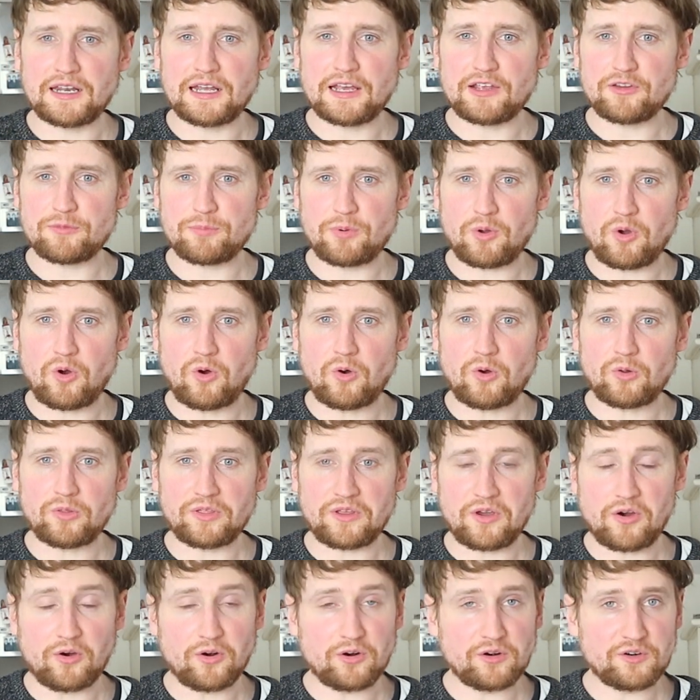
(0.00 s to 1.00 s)
and that's put all
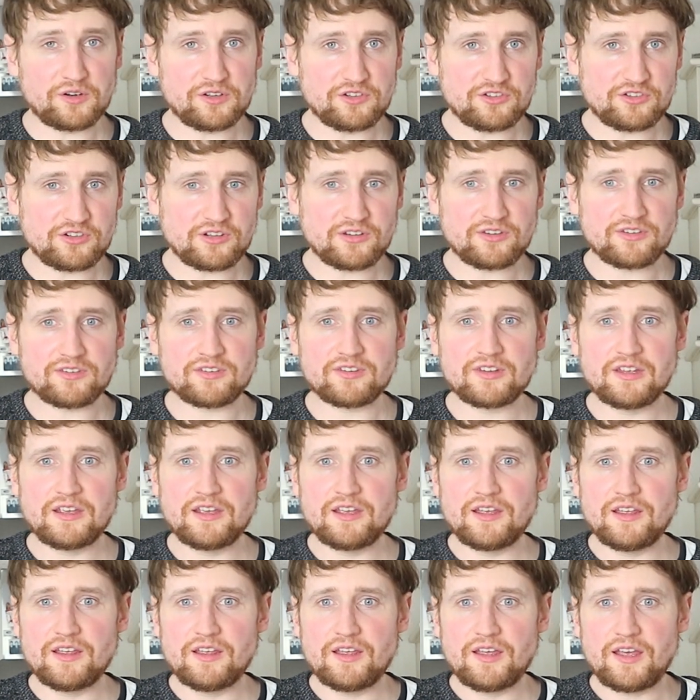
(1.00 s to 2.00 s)
the oranges
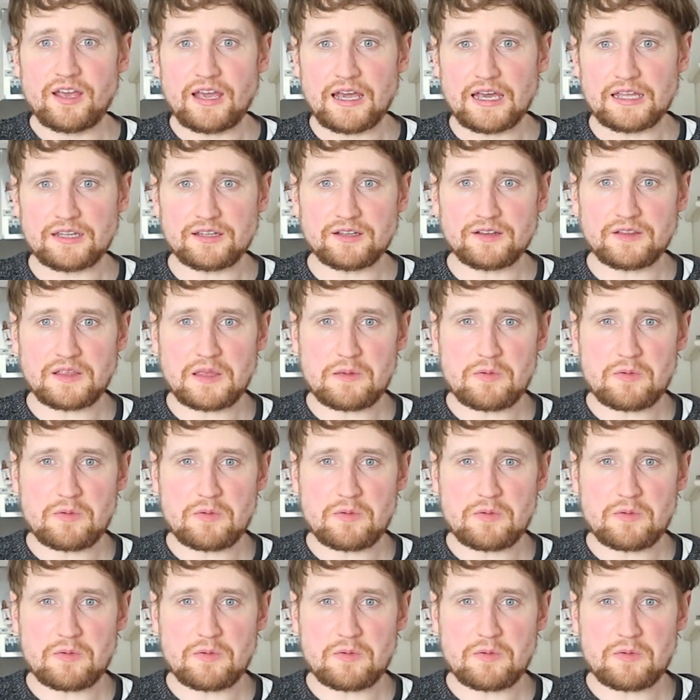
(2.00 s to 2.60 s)
and the